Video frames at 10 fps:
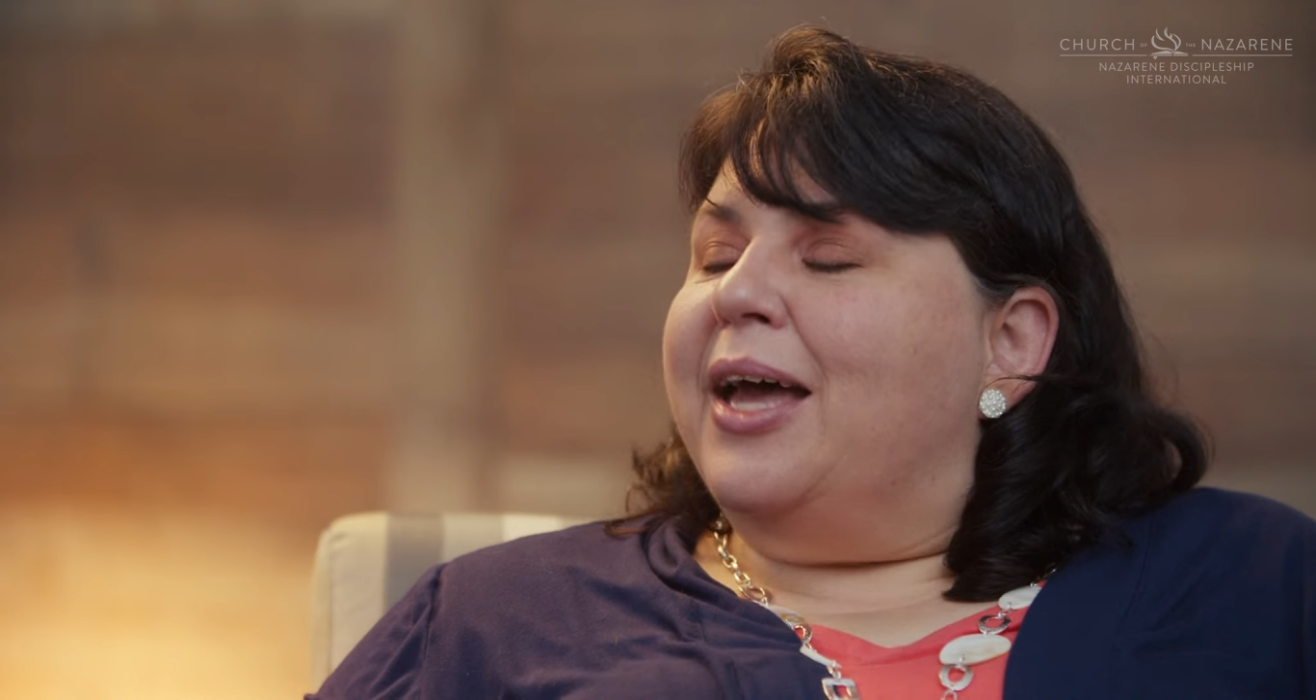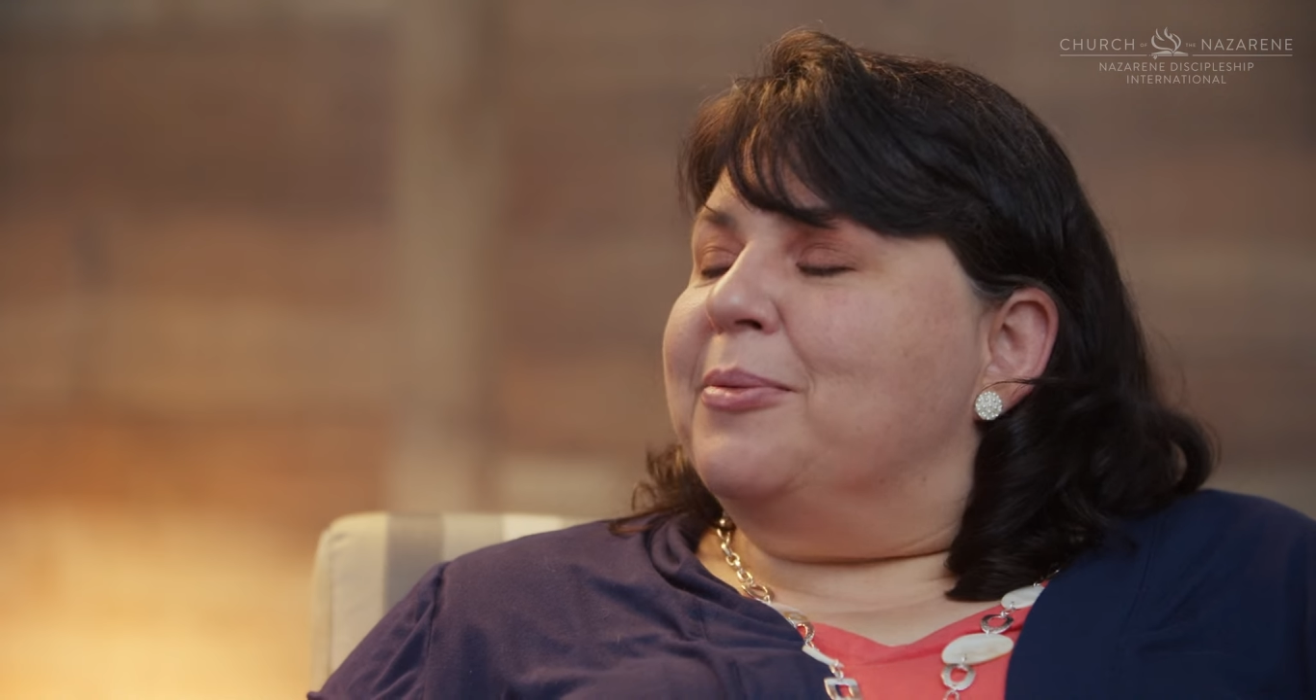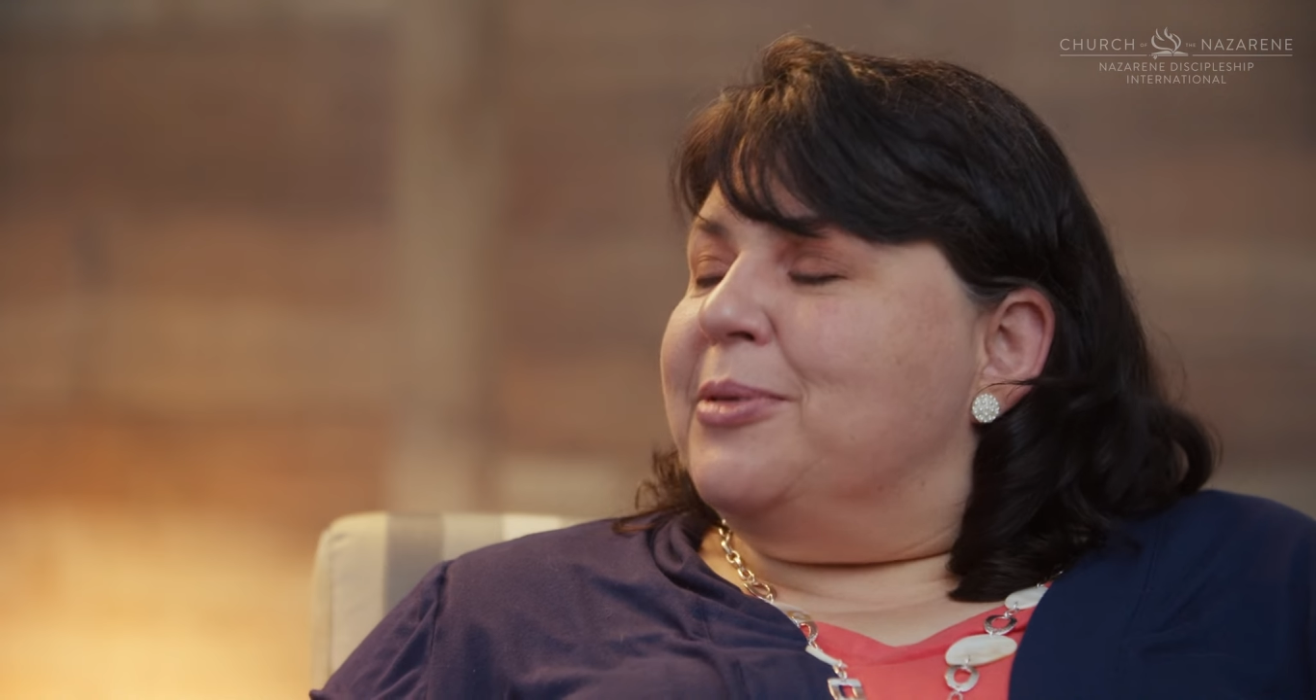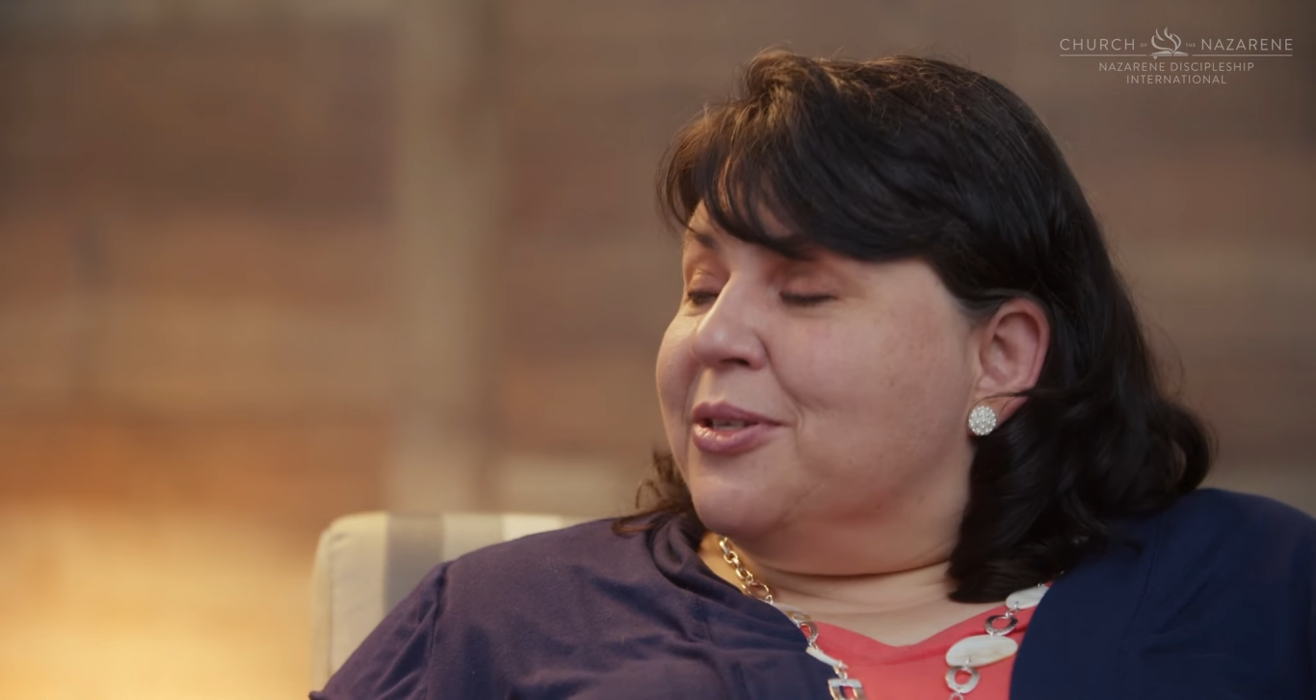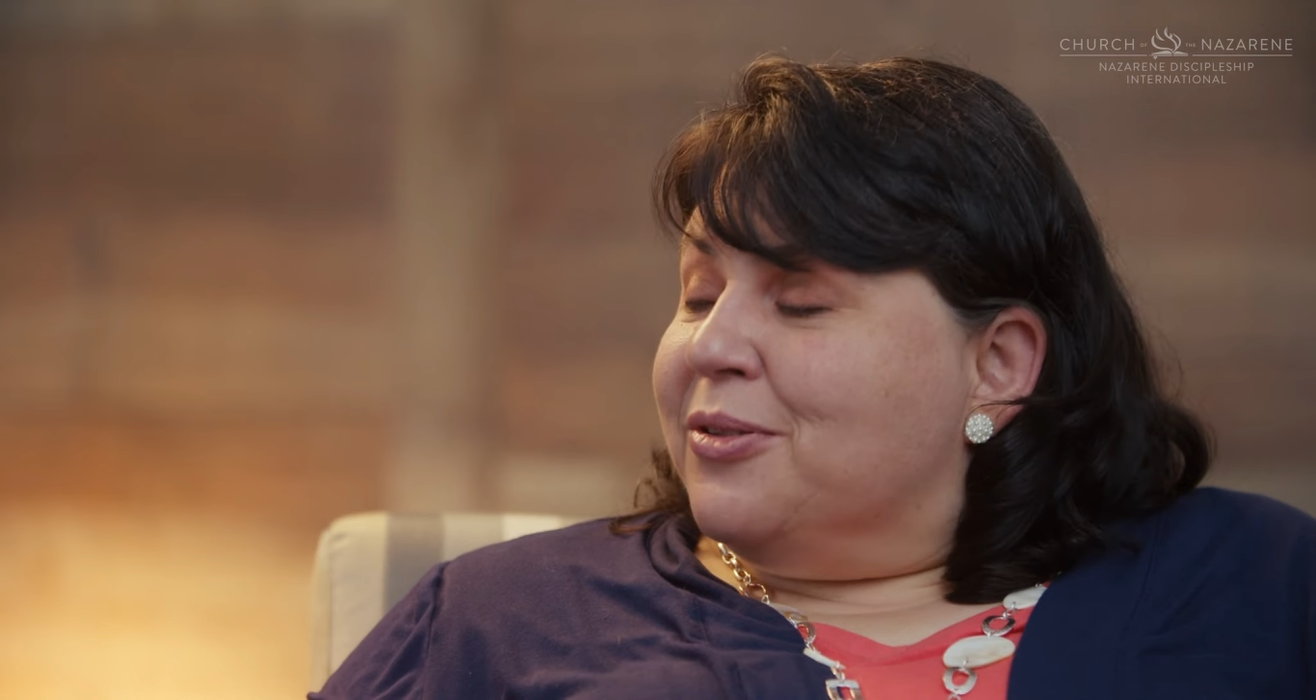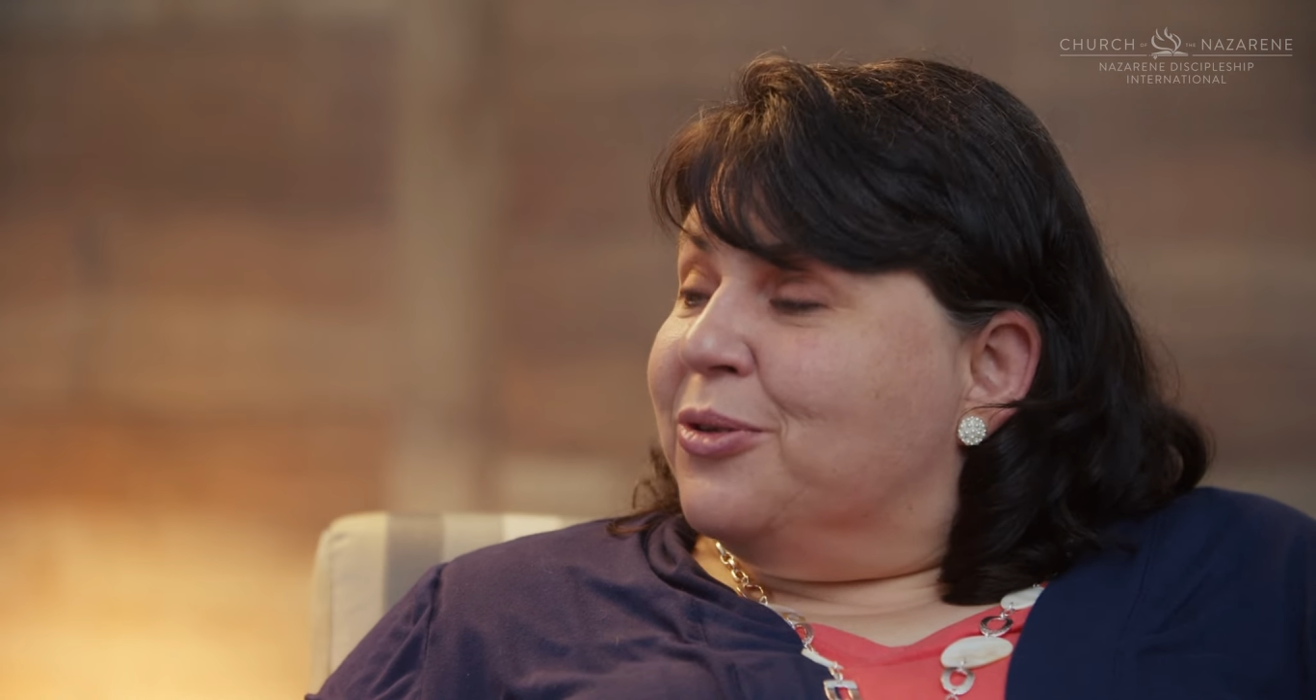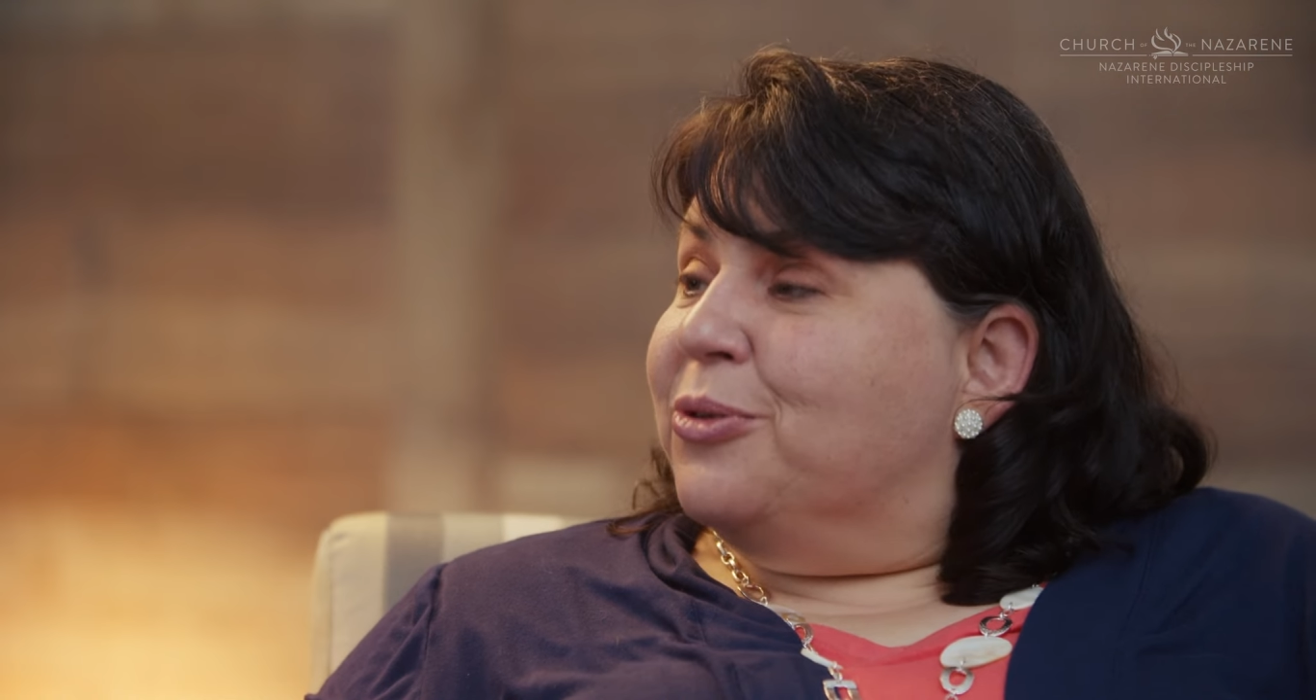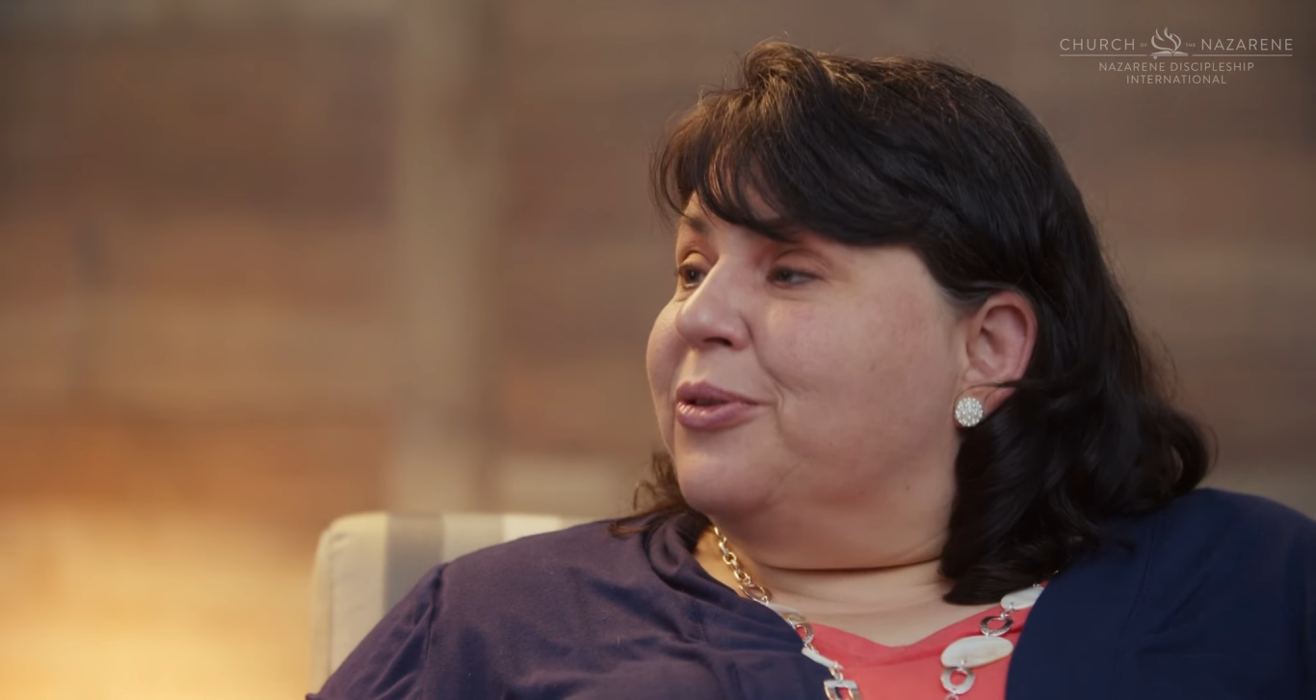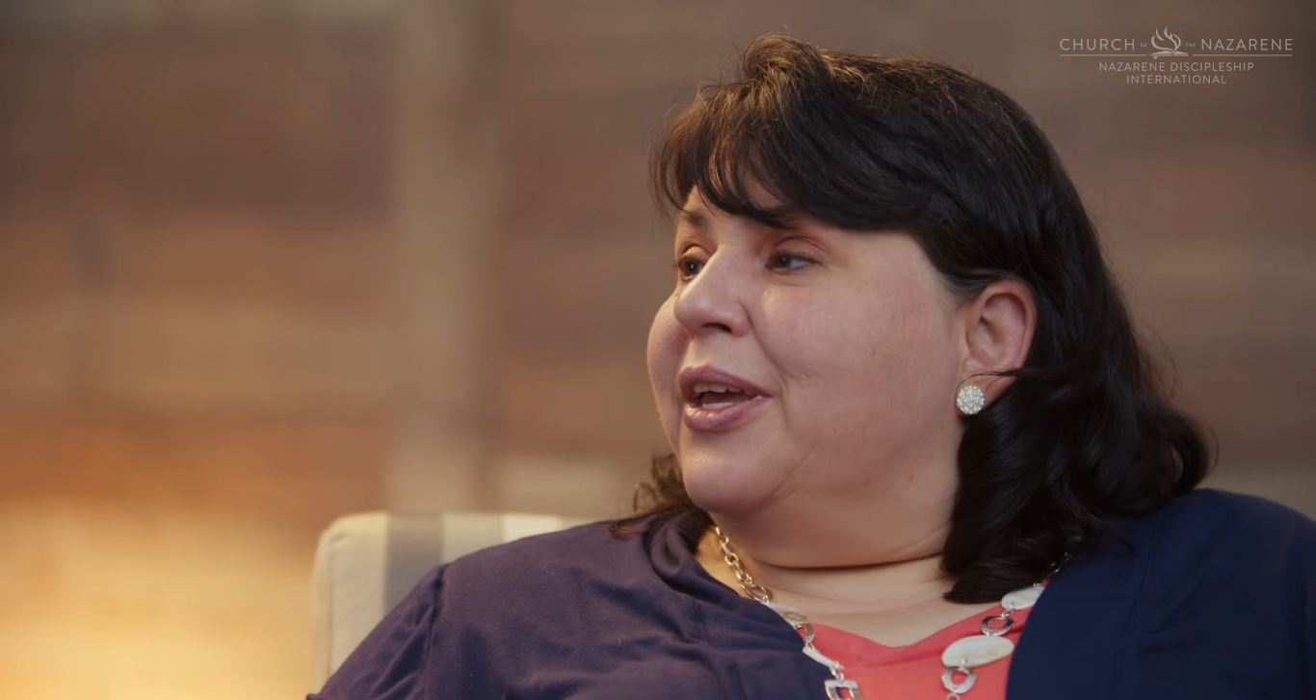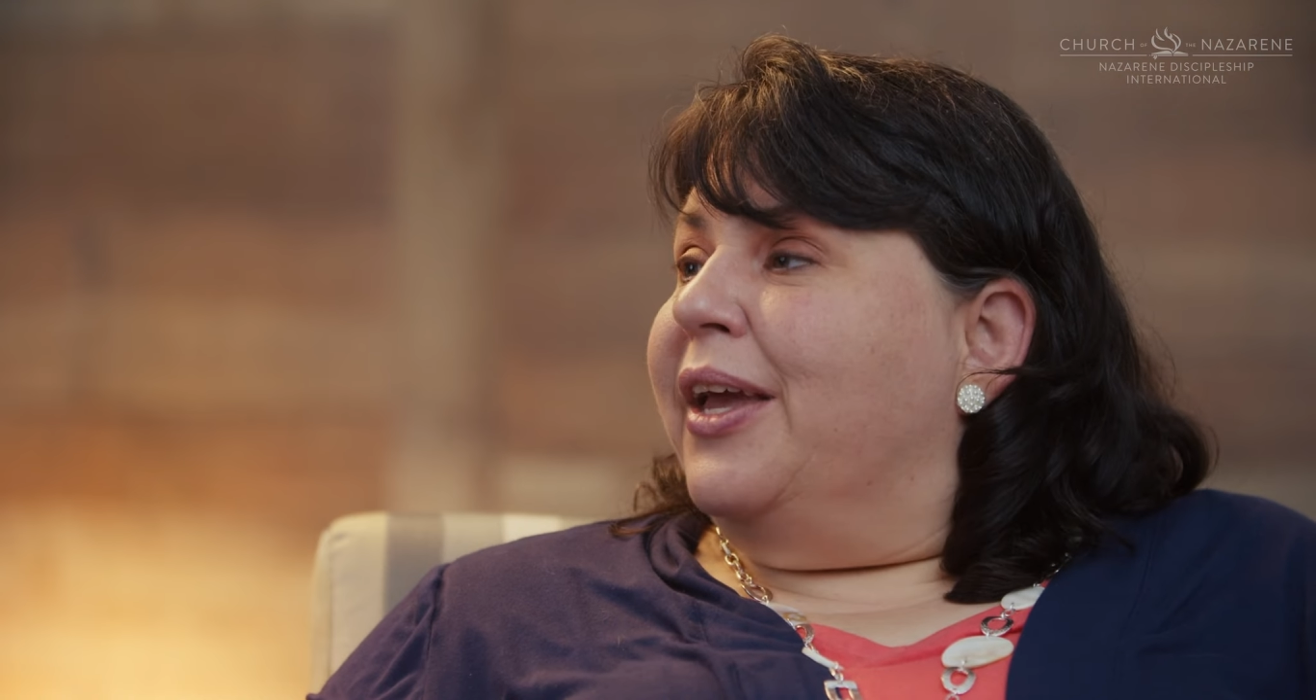
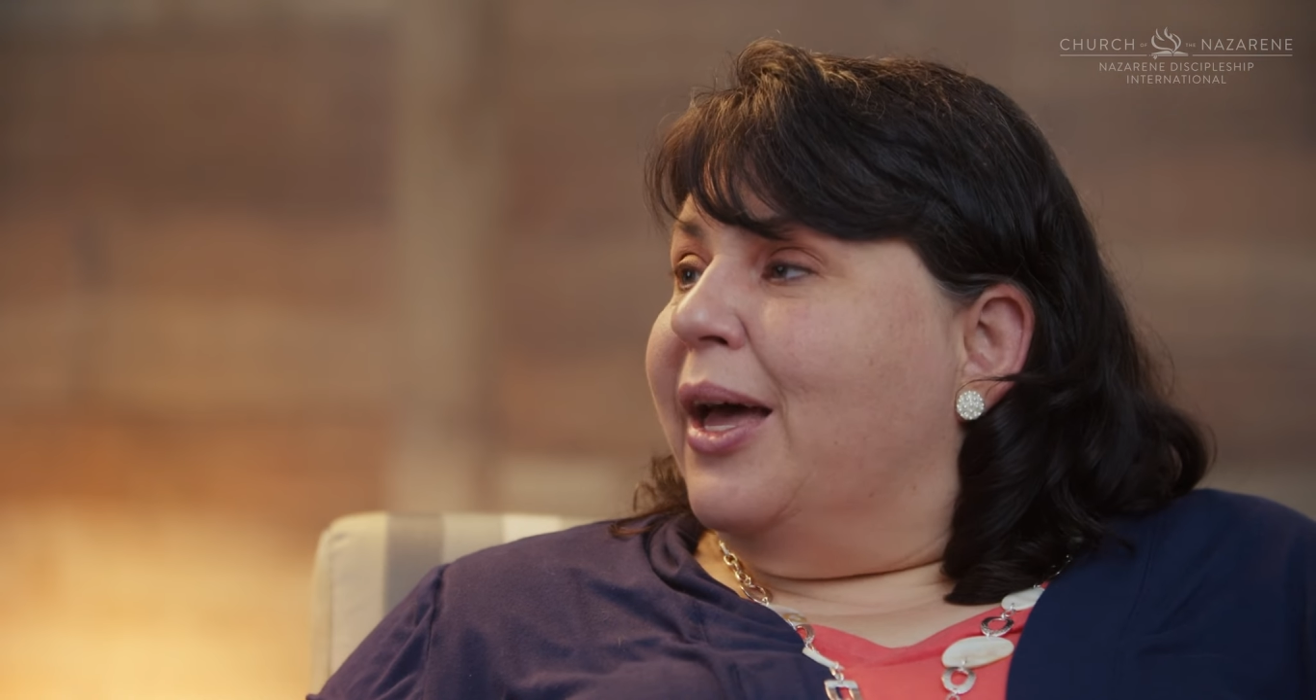Absolutely.